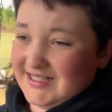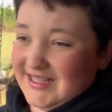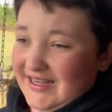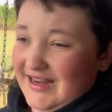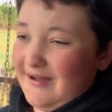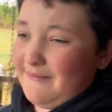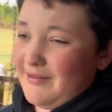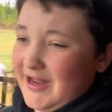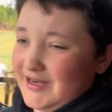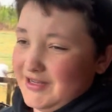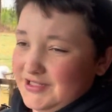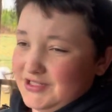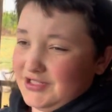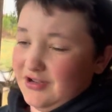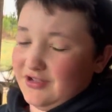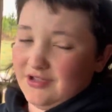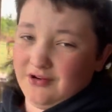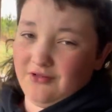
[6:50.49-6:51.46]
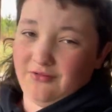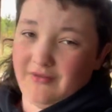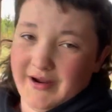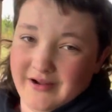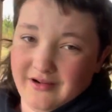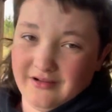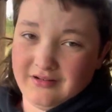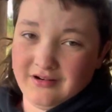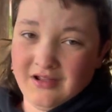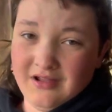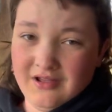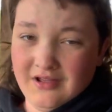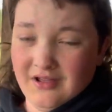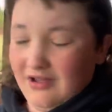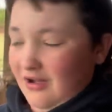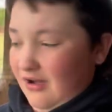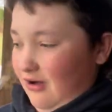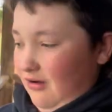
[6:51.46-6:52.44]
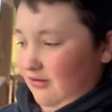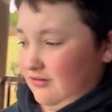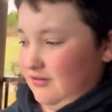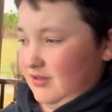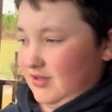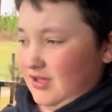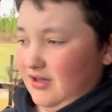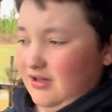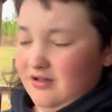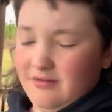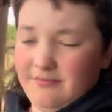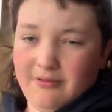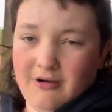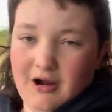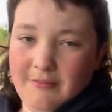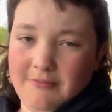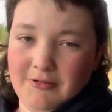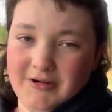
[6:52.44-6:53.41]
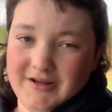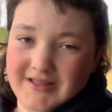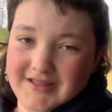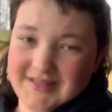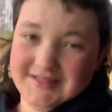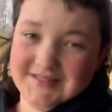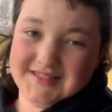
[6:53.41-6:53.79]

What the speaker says: And I'm about to show you around on the property,